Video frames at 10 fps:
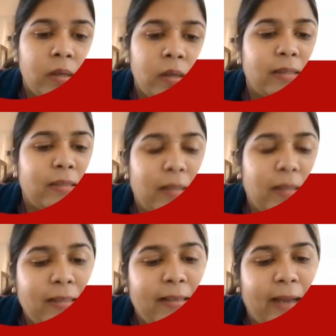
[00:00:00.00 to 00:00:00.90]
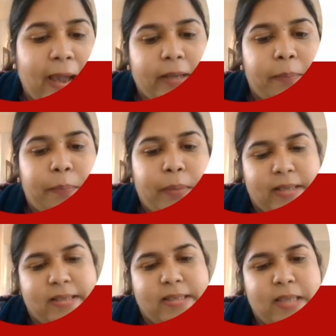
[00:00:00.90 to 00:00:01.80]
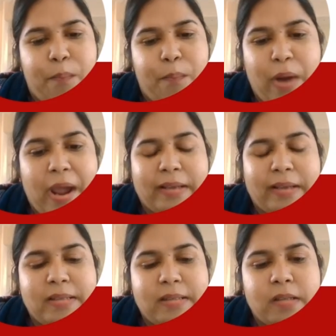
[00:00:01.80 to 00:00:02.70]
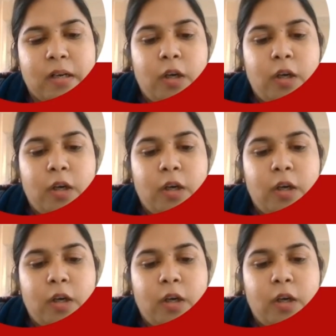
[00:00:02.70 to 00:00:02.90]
The third type is surprise.